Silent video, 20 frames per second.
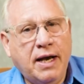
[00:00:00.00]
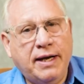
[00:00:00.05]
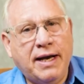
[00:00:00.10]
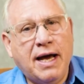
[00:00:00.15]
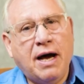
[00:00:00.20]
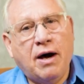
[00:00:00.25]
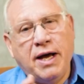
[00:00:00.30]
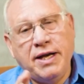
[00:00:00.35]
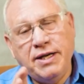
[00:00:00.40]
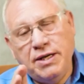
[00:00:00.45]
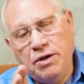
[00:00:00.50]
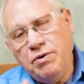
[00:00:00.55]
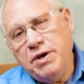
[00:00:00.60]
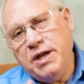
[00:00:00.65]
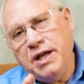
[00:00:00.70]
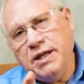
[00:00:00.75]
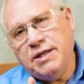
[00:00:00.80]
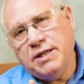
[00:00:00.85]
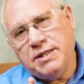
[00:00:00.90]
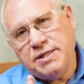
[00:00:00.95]
Now, I do
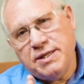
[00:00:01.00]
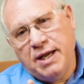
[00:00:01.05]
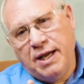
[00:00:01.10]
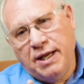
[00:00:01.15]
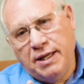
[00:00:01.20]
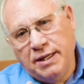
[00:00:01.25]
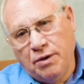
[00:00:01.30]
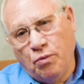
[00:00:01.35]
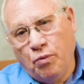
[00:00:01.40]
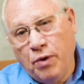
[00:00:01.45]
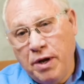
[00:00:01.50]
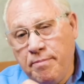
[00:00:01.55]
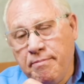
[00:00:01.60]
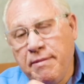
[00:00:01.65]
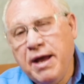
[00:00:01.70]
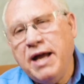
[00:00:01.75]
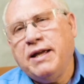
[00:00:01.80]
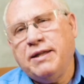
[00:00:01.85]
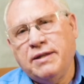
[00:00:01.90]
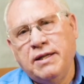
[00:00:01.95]
need to say that we
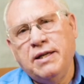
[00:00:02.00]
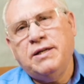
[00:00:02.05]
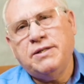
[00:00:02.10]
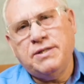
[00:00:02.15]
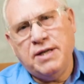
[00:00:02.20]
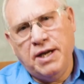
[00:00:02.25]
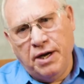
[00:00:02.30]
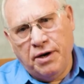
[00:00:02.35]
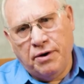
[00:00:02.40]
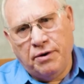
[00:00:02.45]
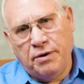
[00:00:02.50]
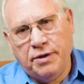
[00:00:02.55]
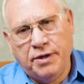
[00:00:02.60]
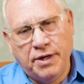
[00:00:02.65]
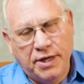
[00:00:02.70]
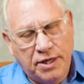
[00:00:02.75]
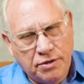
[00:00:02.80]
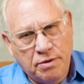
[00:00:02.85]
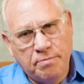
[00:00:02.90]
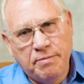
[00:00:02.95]
make these here.
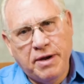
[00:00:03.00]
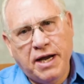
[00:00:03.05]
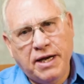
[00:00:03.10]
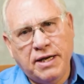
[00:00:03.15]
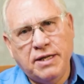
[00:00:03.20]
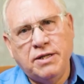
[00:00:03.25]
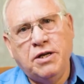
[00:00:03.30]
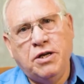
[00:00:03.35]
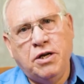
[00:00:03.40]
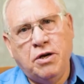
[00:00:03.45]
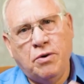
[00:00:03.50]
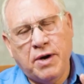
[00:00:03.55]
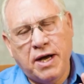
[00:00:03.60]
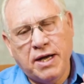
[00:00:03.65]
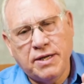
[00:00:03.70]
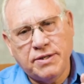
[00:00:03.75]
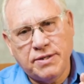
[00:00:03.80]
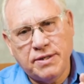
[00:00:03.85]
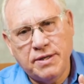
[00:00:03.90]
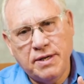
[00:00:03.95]
These are made in the
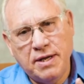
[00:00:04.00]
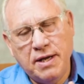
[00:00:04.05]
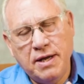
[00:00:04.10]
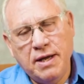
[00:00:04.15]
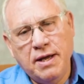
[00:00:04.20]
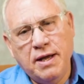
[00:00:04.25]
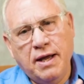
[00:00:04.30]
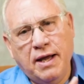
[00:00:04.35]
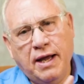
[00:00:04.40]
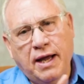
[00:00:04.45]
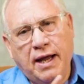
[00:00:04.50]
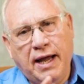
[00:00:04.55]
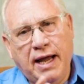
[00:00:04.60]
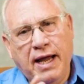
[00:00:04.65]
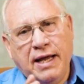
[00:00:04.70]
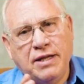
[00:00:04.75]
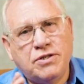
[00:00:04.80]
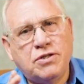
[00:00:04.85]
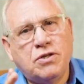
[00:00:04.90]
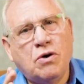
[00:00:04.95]
US, and